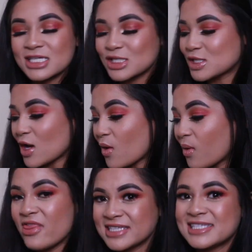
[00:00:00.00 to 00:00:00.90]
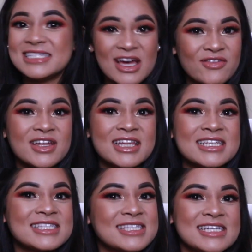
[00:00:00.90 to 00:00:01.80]
So that's definitely
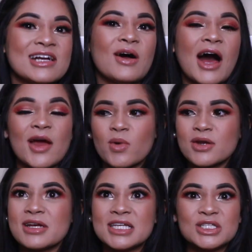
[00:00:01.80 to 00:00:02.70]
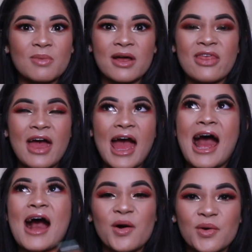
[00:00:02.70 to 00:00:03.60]
a steal. I wonder each month
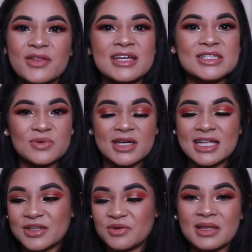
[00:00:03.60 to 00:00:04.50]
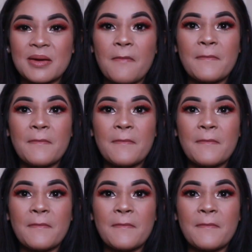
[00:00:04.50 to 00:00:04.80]
how they do it. It literally